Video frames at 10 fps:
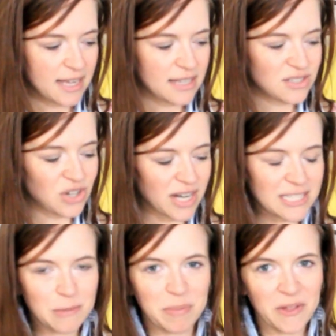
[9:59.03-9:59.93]
starting
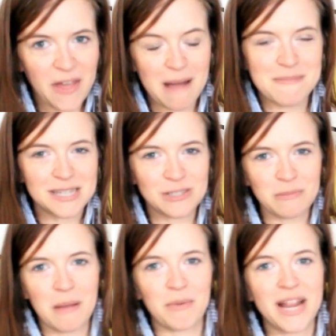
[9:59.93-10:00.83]
to build that muscle
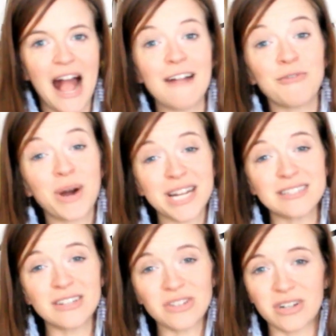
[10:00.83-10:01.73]
memory. I've
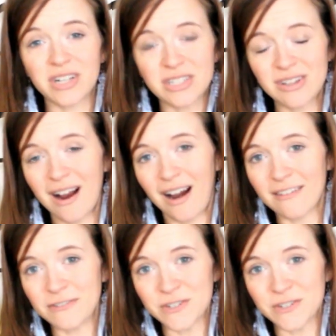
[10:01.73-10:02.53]
wanted to learn guitar for